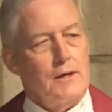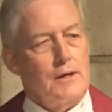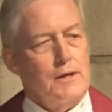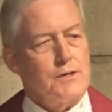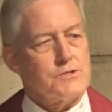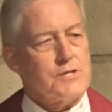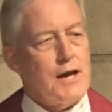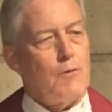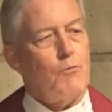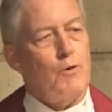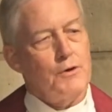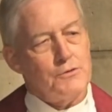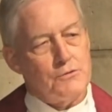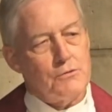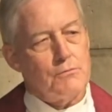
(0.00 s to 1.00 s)
is, I
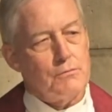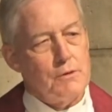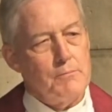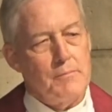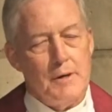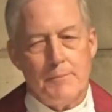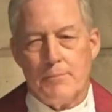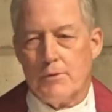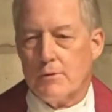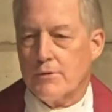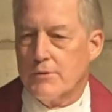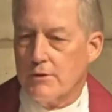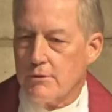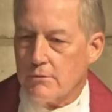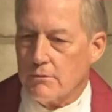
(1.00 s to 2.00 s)
want you to remember
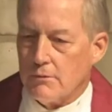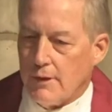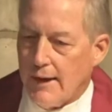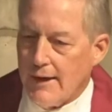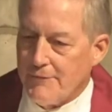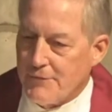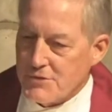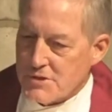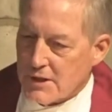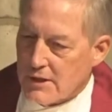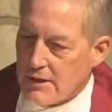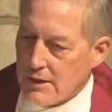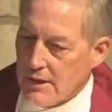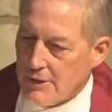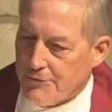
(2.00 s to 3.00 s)
that your life is a
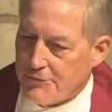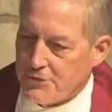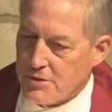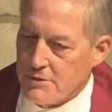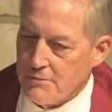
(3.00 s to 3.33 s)
gift.